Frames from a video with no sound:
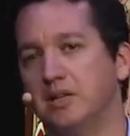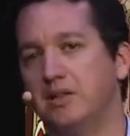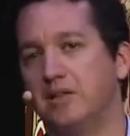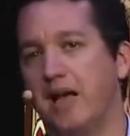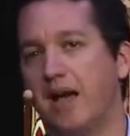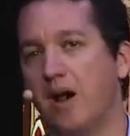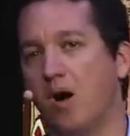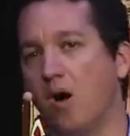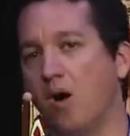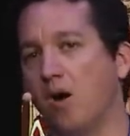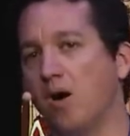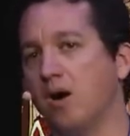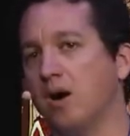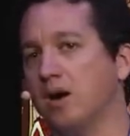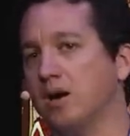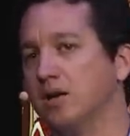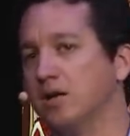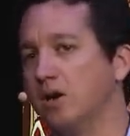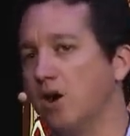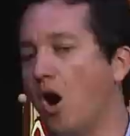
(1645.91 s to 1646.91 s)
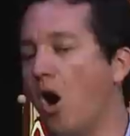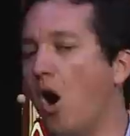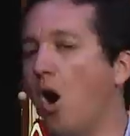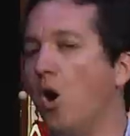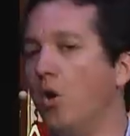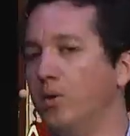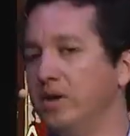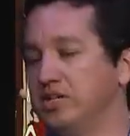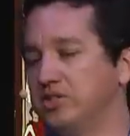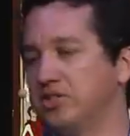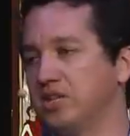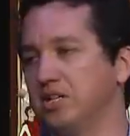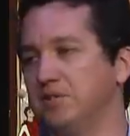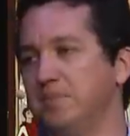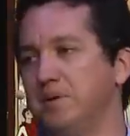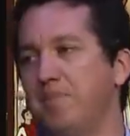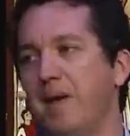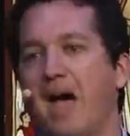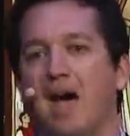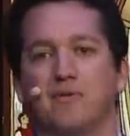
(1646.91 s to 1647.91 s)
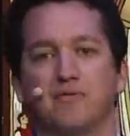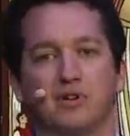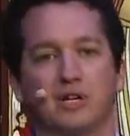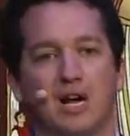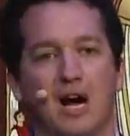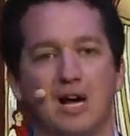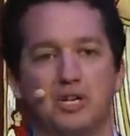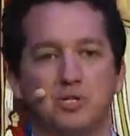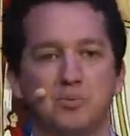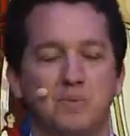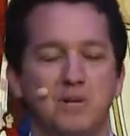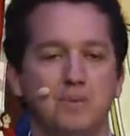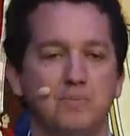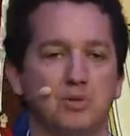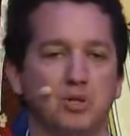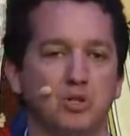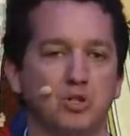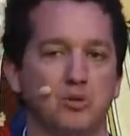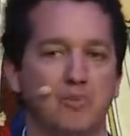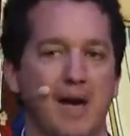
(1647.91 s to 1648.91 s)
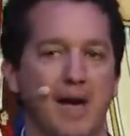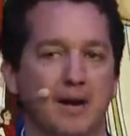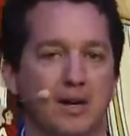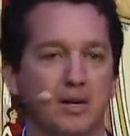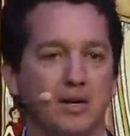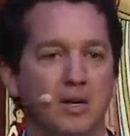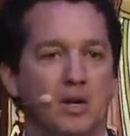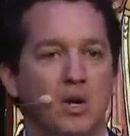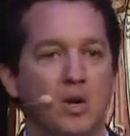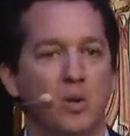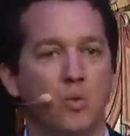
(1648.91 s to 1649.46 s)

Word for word: that are always going to be bad for God's people, no matter